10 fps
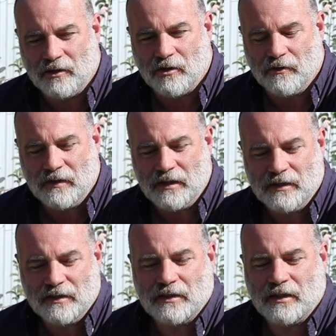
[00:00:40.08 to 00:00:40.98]

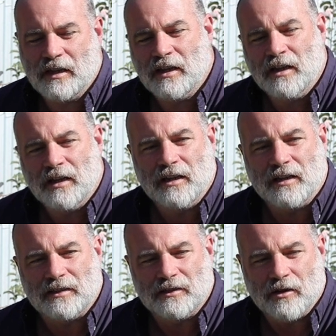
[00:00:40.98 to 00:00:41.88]
coffees,
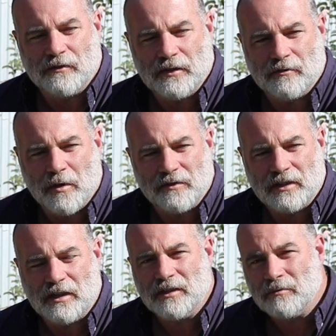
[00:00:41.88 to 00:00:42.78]
gets his coffees from
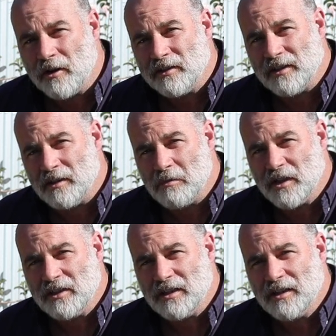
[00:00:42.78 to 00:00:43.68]
overseas, roasted in
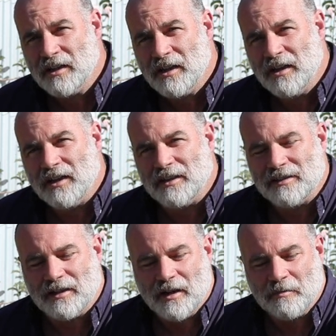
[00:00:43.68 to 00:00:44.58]
Mudgee, and he's
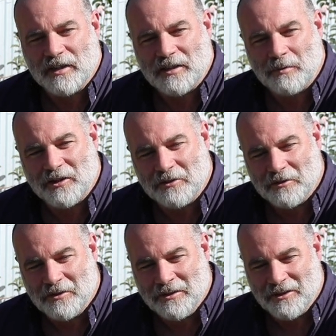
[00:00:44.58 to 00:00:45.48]
done up these special
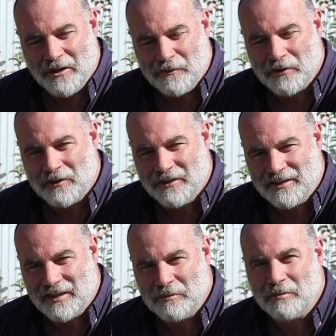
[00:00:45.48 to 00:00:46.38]

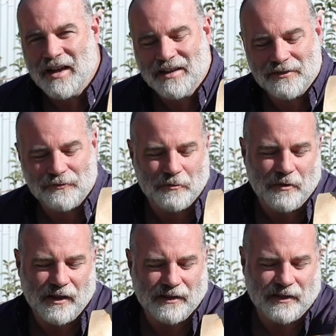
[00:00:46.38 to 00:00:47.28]
COVID-19 packs for
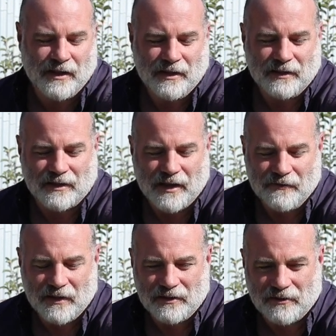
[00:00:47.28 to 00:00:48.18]
while the
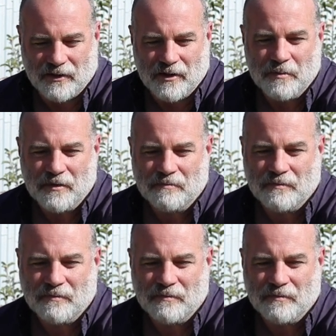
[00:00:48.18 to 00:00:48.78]
cafe's not open.